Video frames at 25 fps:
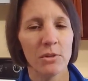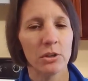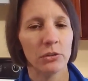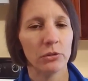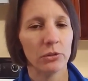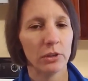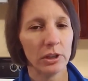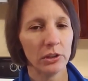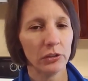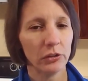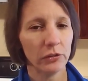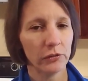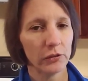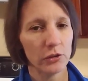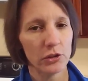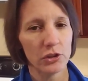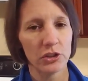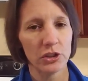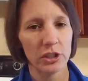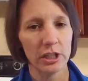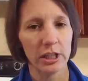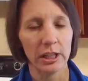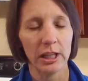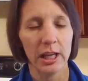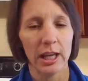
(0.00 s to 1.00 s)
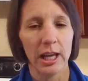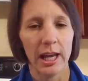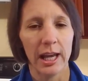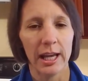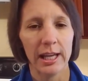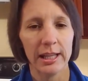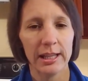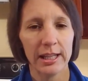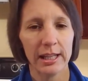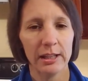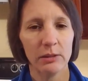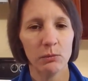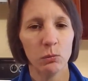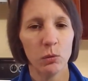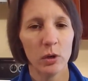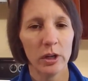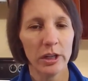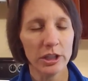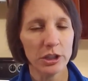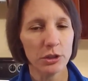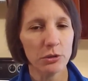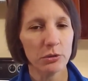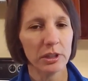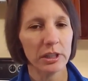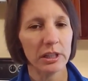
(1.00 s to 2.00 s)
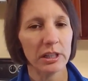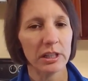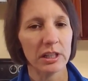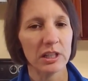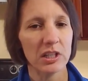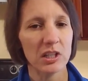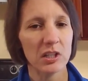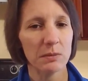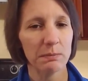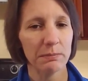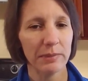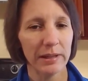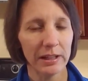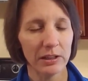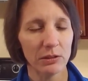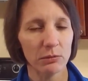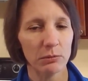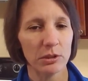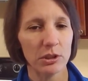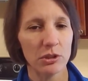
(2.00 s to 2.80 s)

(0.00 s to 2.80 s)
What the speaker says: So that's the first thing. And then what you can expect